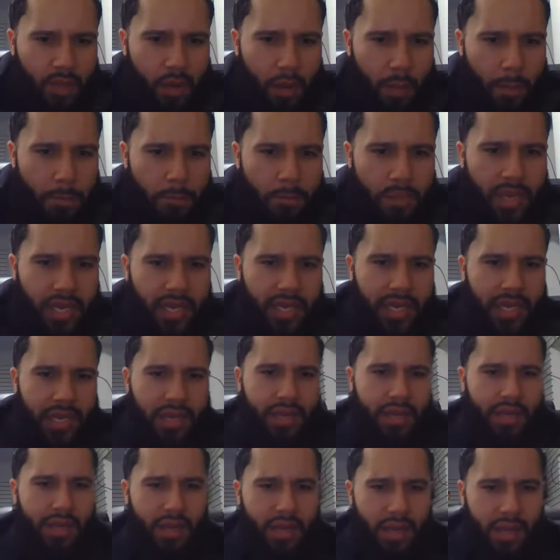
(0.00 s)

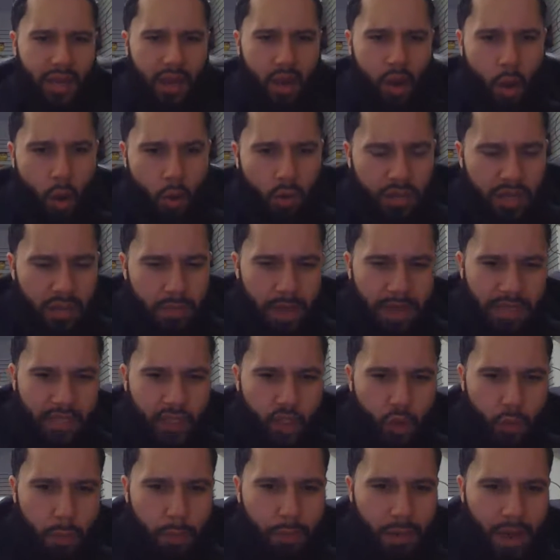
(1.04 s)
Competing only
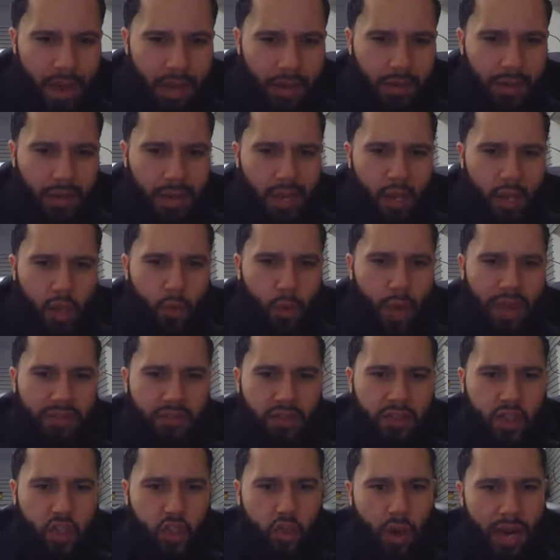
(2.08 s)
makes you better. You
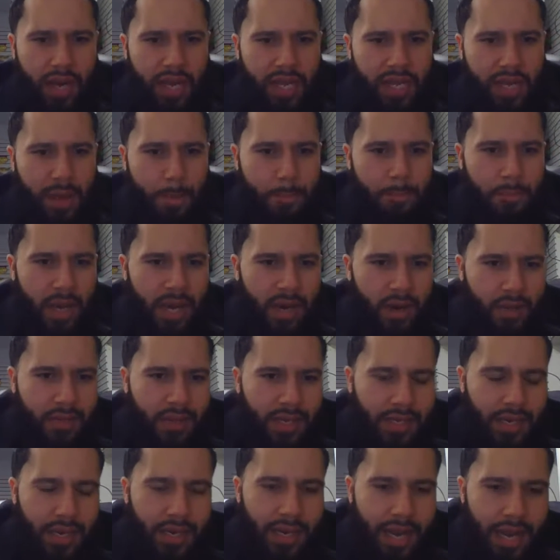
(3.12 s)
have to try to get better
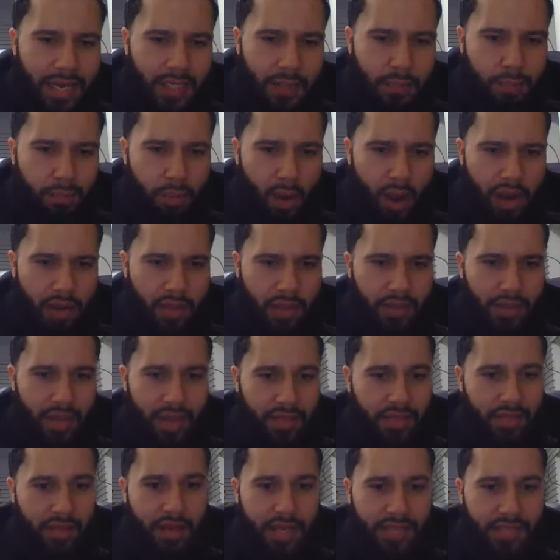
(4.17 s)
than the next product,
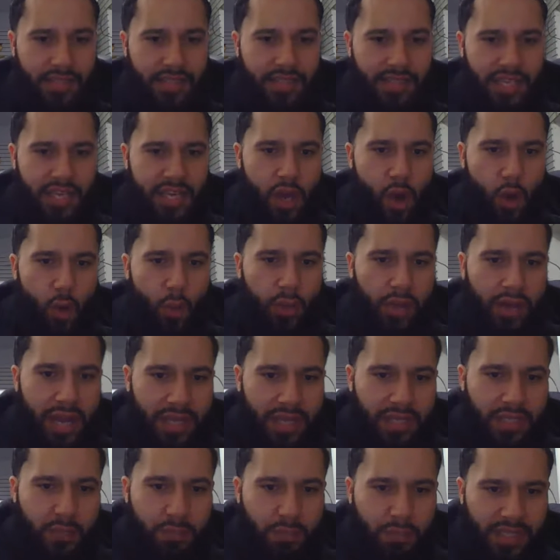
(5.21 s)
the next CEO, the
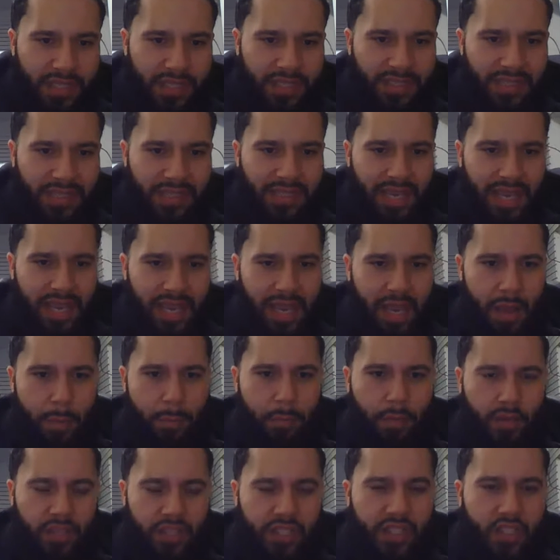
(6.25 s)
next business.
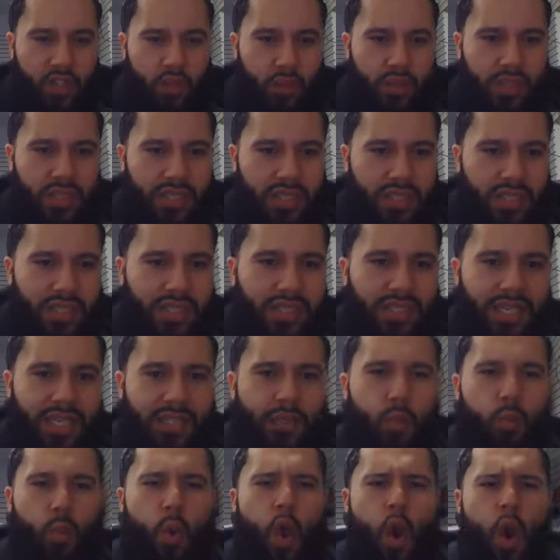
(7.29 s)
It pushes you to
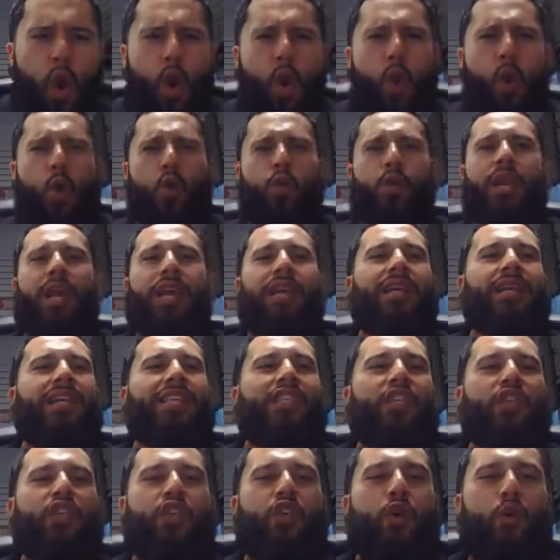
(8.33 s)
success. Woo!
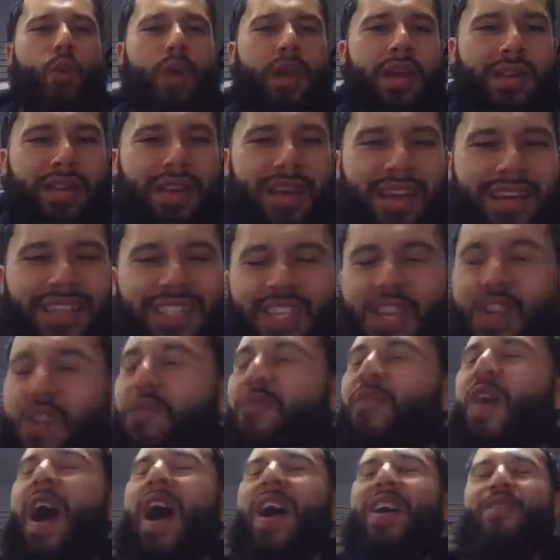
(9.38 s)
Nikki's shooting. She's
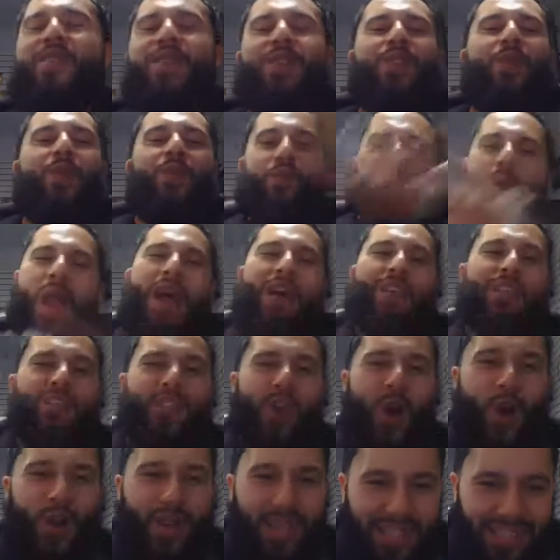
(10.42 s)
firing them rounds.
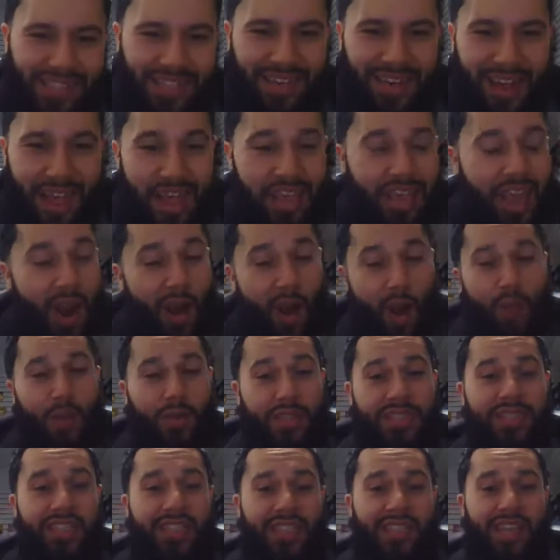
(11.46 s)
Yo, listen. Y'all heard
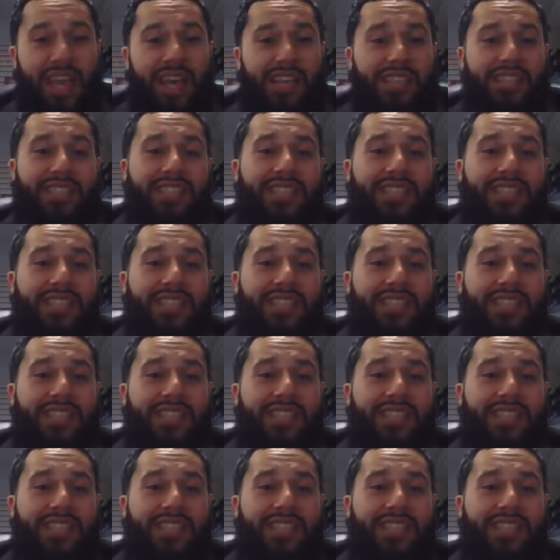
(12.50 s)
what she said?